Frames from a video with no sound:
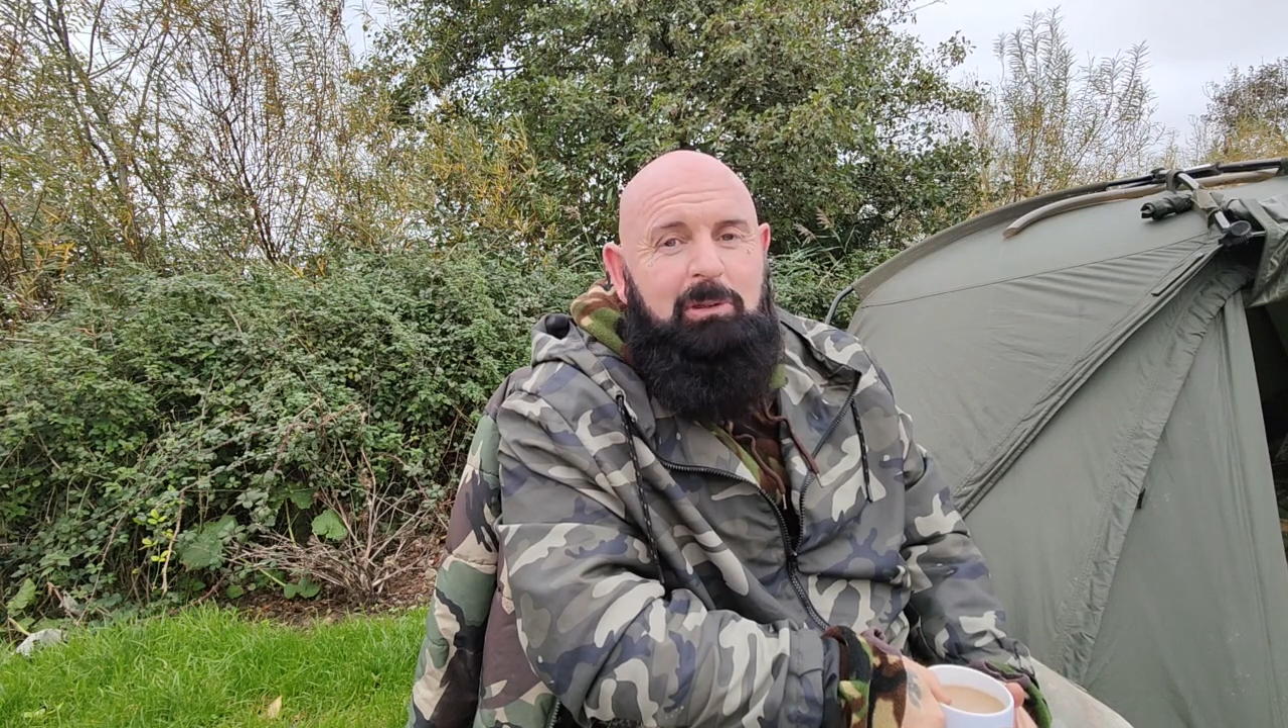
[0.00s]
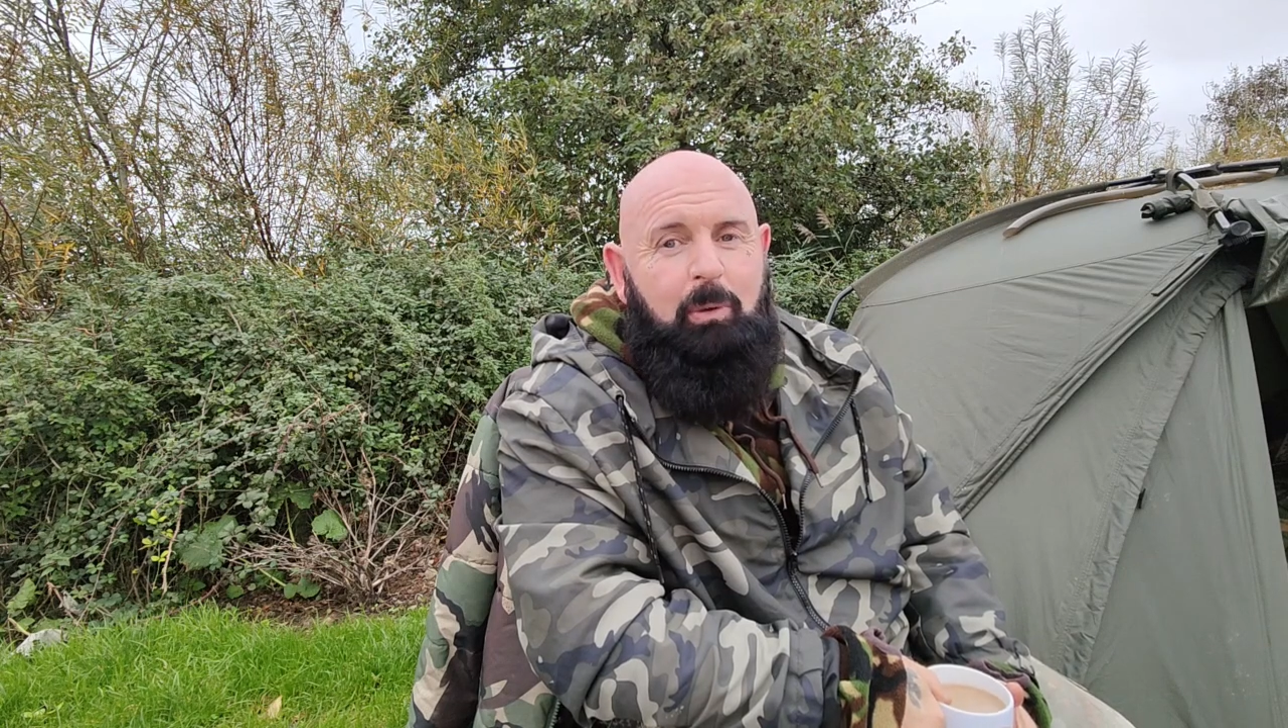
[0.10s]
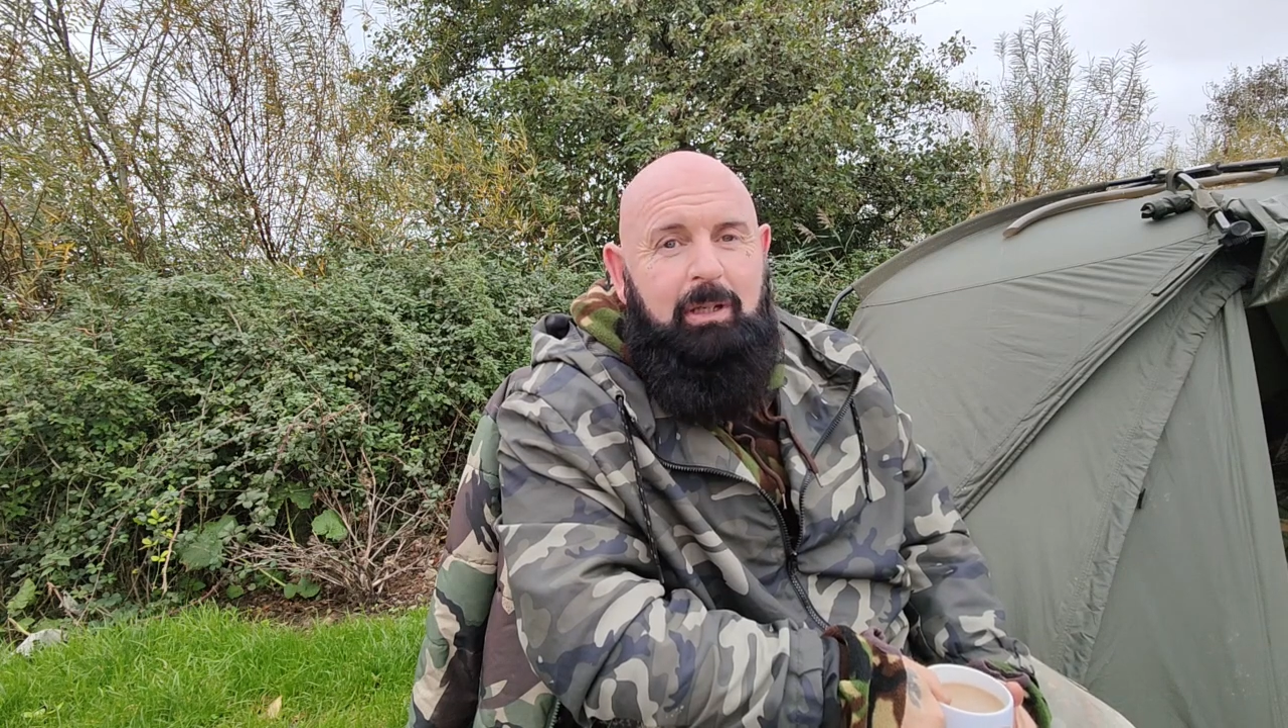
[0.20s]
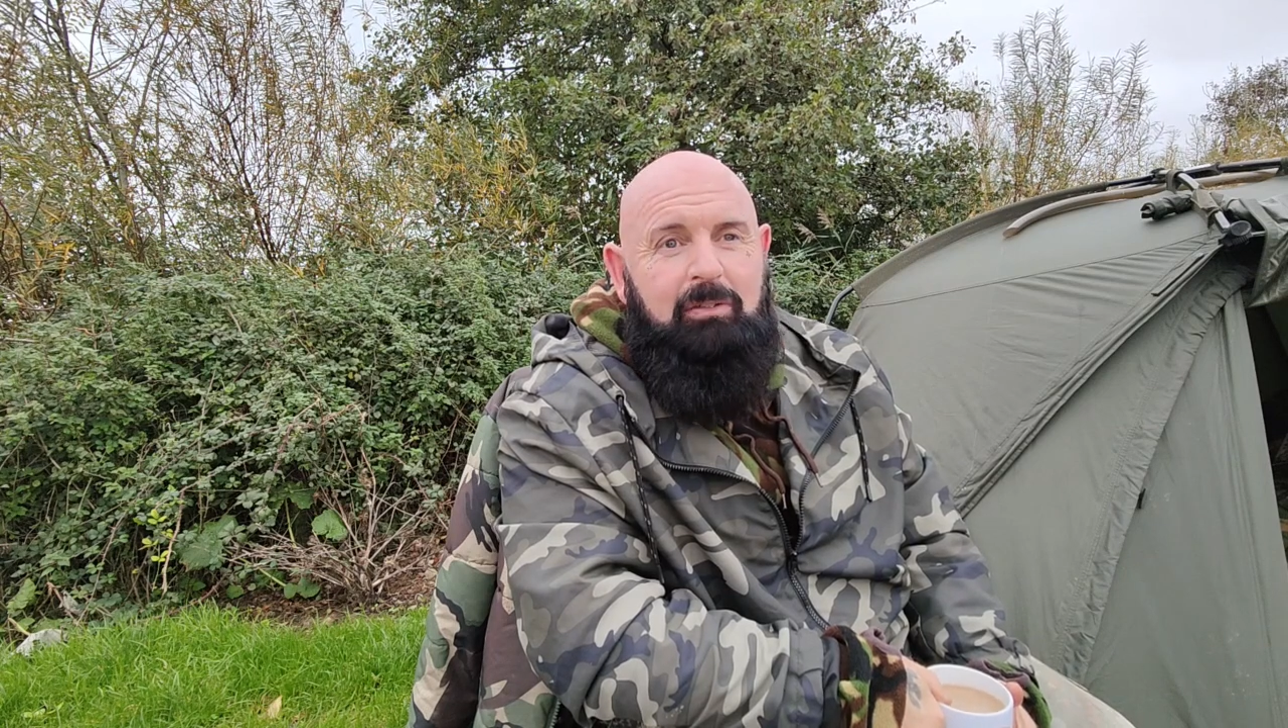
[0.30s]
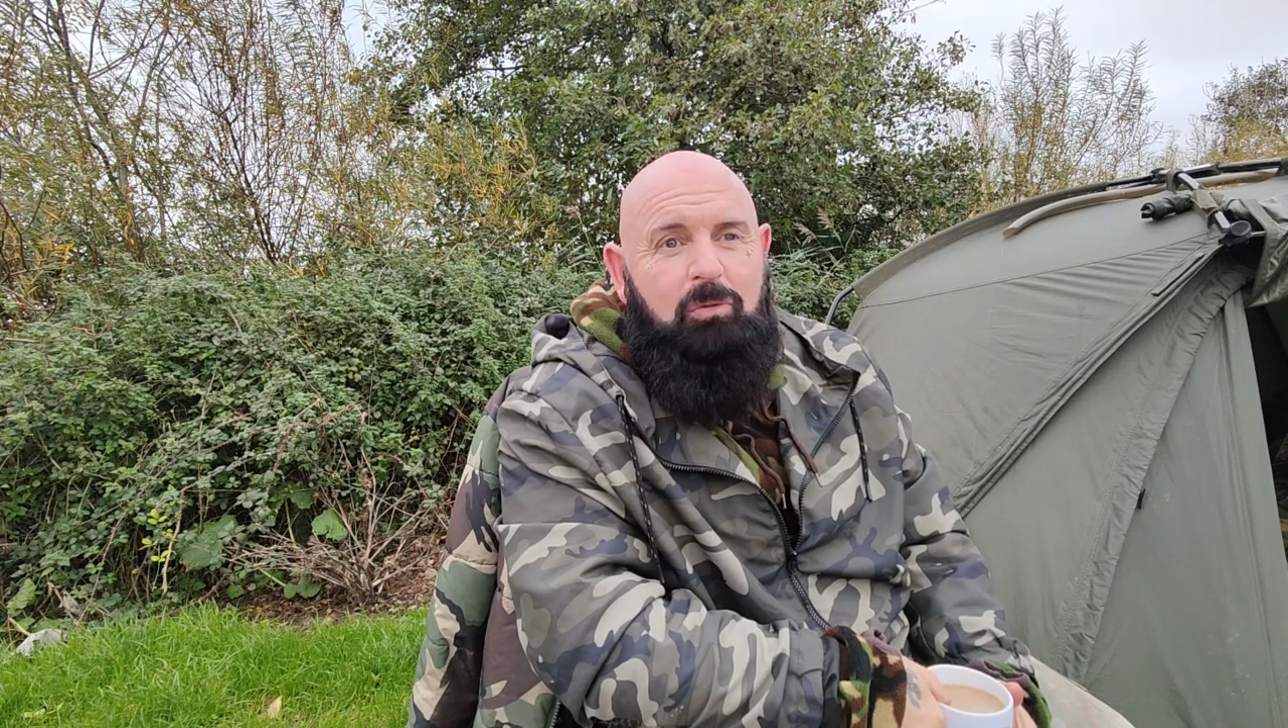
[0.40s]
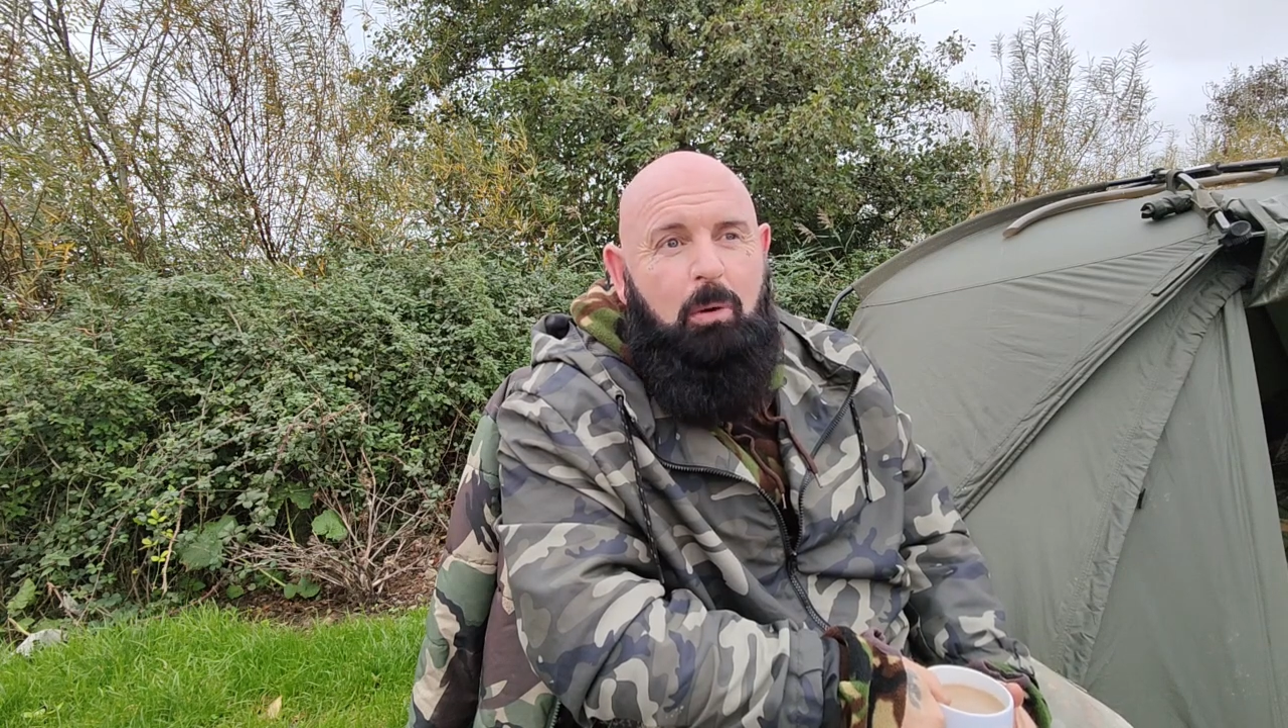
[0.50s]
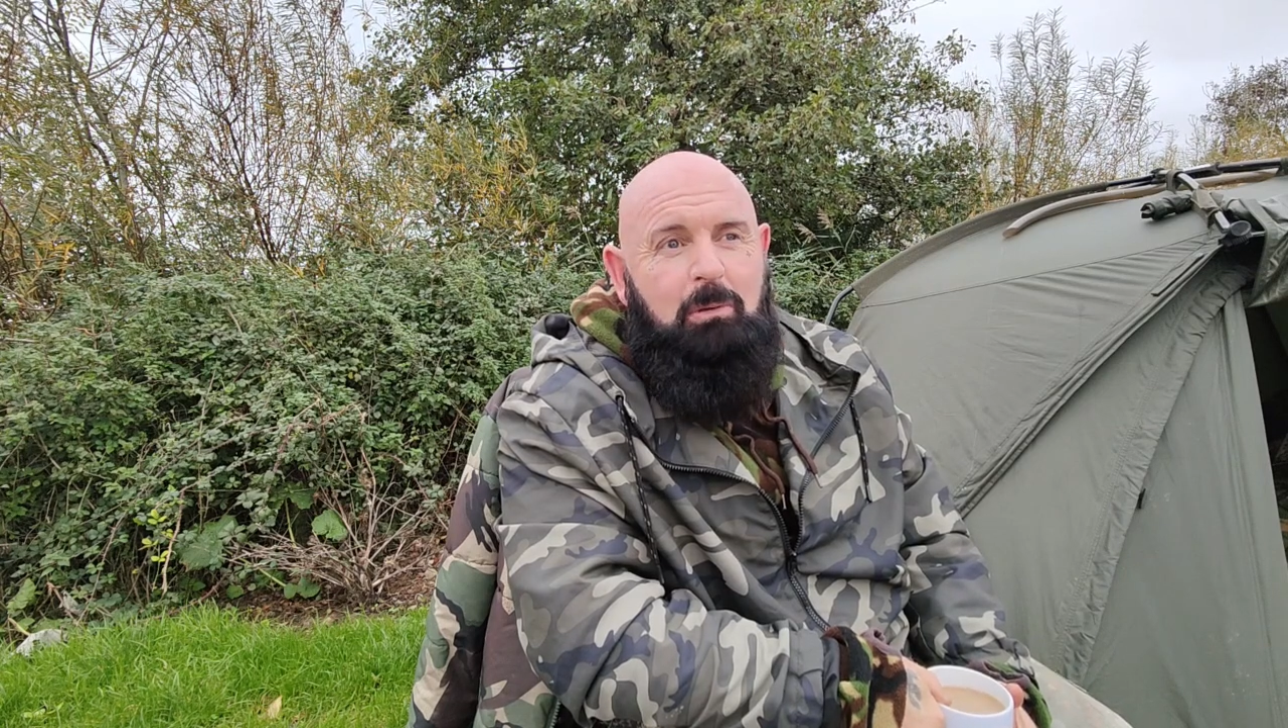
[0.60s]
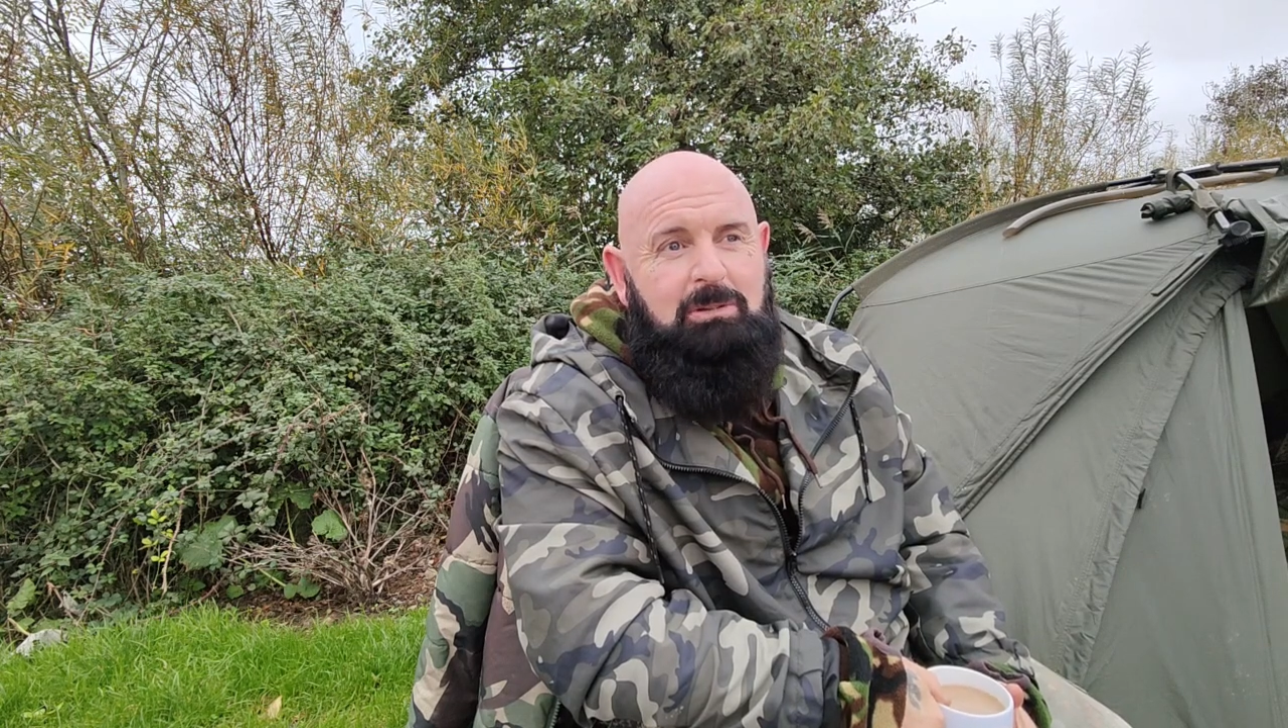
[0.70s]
24-hour